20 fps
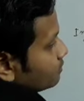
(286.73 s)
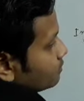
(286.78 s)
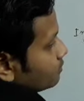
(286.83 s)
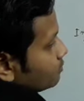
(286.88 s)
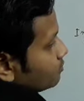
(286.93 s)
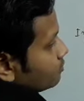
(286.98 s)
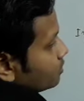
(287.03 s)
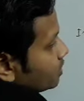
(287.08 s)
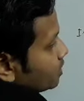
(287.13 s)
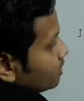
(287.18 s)

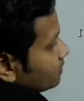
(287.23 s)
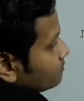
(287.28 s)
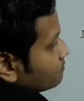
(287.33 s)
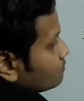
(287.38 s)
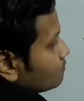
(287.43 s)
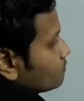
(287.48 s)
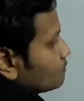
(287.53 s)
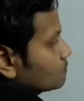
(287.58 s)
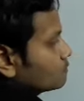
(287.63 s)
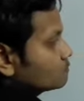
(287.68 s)
Okay,
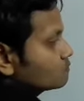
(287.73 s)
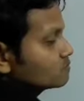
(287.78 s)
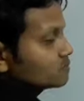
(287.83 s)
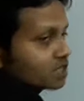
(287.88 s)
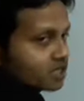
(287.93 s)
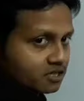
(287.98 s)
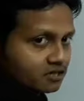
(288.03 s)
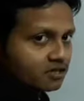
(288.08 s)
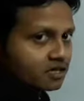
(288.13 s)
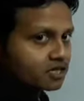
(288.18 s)

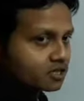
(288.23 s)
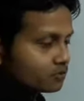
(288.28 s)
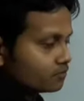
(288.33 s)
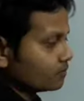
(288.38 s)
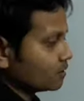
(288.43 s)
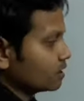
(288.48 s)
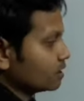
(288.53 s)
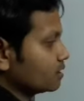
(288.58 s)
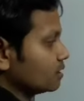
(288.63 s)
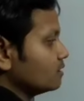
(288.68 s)
this rest
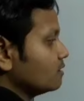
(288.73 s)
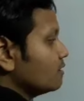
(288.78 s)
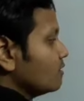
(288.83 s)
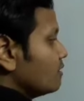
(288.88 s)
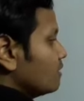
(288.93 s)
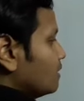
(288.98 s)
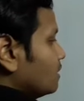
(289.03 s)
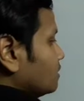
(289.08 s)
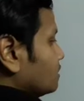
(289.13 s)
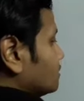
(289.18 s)
part,
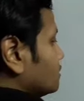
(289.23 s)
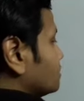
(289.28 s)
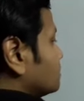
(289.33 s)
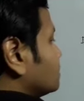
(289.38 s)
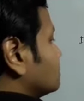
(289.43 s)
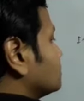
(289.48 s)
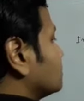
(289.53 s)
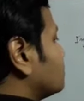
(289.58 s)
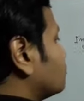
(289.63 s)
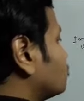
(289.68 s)
this
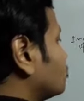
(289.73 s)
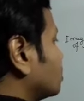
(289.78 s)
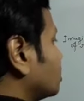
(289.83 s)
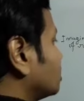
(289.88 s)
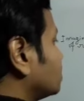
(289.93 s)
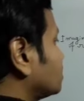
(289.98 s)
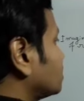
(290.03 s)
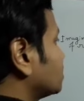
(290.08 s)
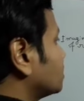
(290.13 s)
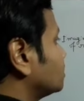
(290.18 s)
is the
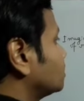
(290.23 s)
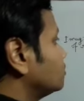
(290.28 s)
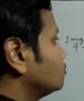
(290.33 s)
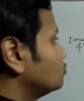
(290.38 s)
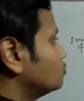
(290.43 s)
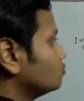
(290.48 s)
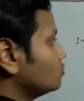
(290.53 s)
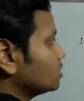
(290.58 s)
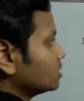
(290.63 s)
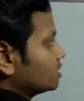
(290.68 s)
potential due
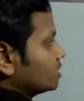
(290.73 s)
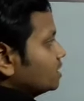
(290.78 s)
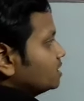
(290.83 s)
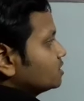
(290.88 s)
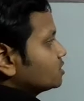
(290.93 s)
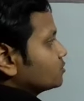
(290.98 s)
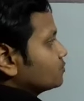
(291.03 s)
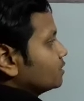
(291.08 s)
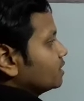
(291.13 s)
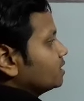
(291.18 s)
to the thin
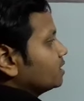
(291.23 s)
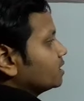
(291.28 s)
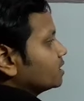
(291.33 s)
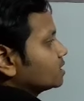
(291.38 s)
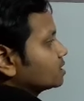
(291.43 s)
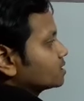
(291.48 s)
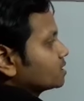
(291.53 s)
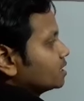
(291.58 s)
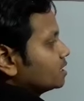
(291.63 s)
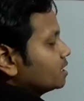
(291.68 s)

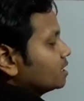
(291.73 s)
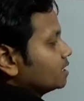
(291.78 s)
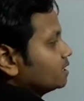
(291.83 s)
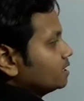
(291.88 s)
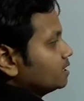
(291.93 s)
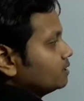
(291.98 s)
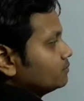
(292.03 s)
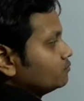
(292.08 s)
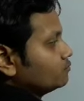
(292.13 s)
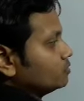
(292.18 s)
spherical shell, and
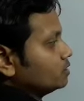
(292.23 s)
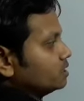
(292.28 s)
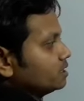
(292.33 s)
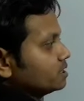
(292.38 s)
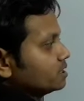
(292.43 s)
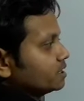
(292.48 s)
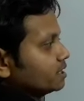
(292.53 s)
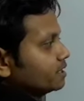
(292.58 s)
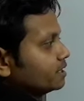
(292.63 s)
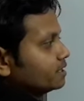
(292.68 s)
if we
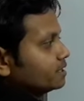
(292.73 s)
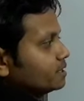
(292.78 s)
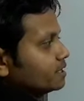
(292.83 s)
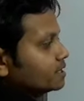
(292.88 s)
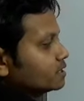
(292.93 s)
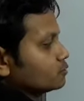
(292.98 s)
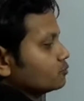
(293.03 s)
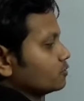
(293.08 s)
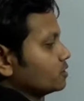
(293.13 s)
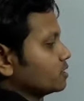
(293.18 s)
integrate the
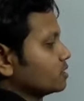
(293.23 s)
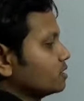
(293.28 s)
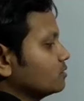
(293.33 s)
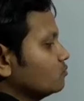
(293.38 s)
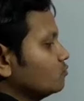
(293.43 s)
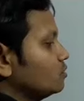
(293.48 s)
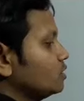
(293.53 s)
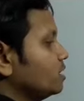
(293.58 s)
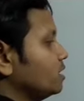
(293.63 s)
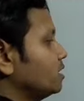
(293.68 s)

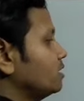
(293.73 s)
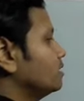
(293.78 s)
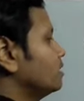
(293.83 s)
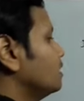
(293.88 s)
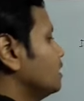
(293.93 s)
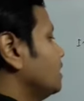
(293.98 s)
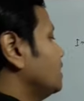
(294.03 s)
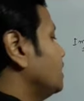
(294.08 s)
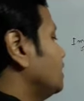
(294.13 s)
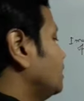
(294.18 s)
expression within
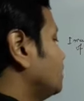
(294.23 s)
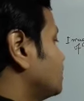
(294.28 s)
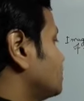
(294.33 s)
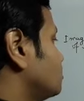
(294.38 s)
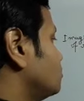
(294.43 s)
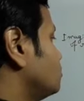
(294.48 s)
x